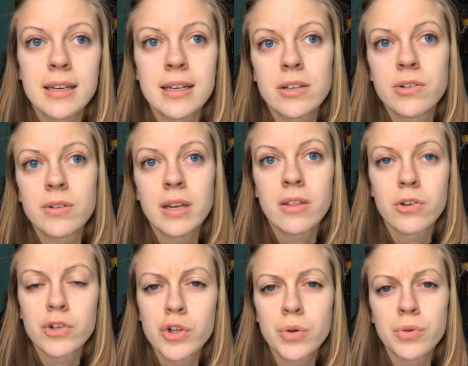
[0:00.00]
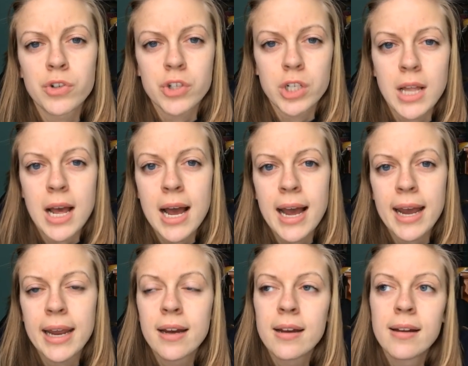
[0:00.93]
in either June or
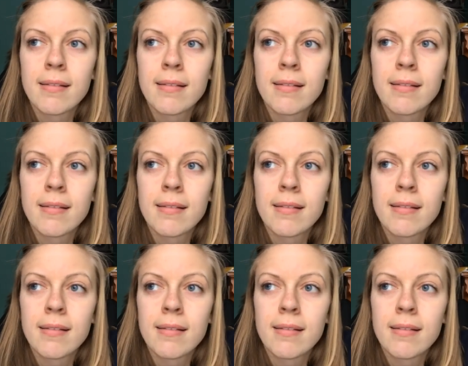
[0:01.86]
July.